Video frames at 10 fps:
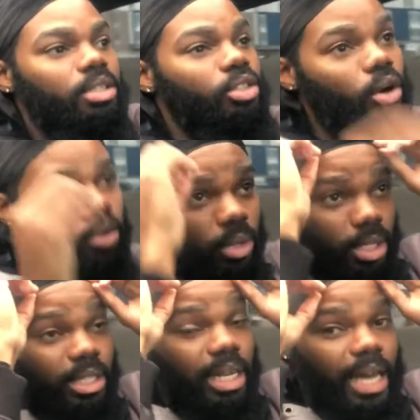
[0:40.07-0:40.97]
So
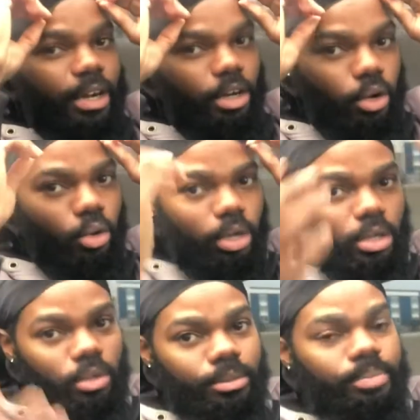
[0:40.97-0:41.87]
the lighter the
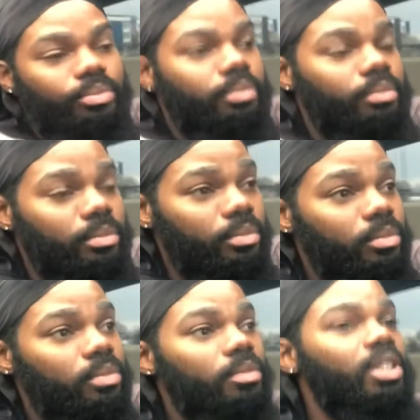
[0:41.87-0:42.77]
oil,
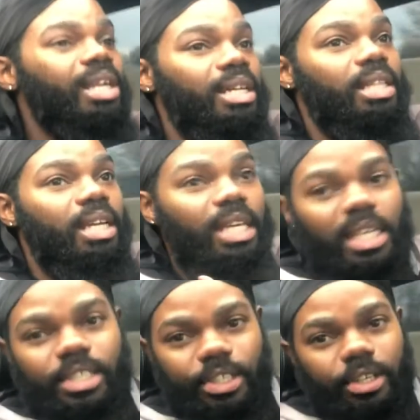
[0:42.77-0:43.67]
the
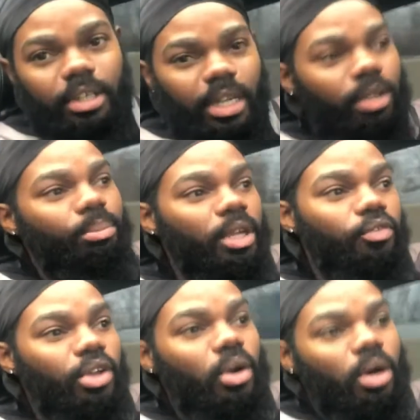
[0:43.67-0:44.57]
easier it'll be
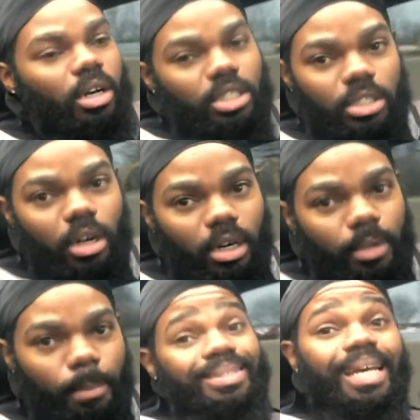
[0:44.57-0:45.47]
for your car to start.
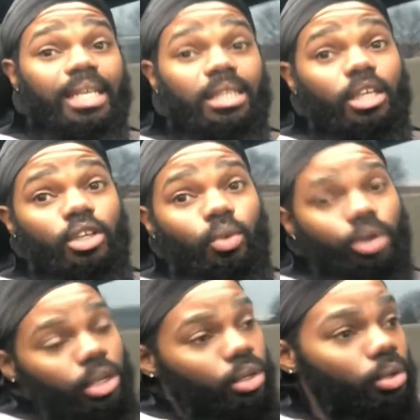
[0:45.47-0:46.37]
Second thing you
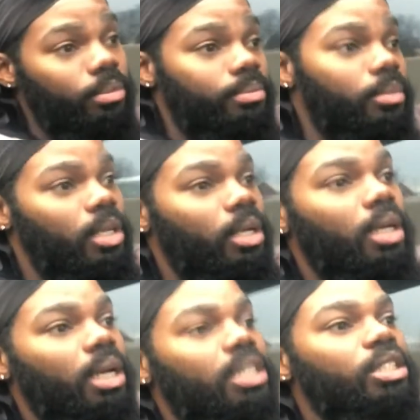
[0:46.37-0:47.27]
want to do
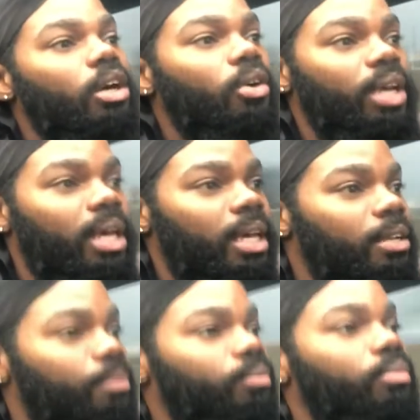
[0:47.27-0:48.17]
is go ahead,
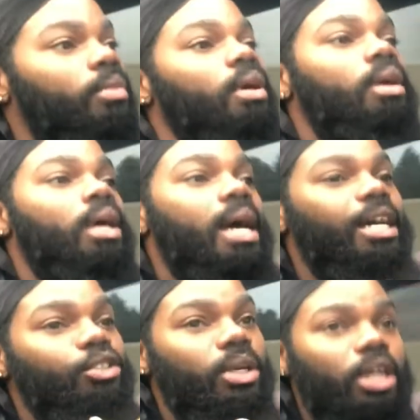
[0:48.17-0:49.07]

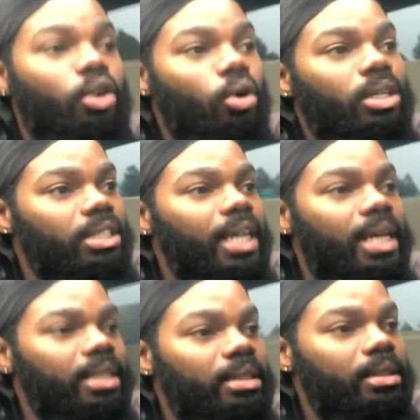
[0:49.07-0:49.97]
as you get an oil
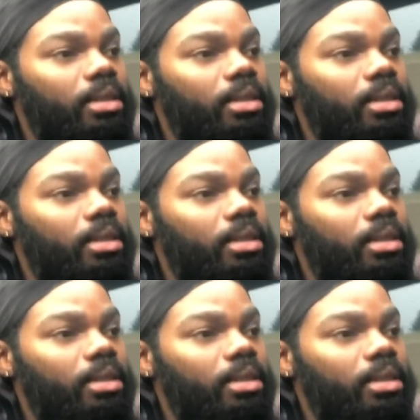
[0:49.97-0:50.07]
change,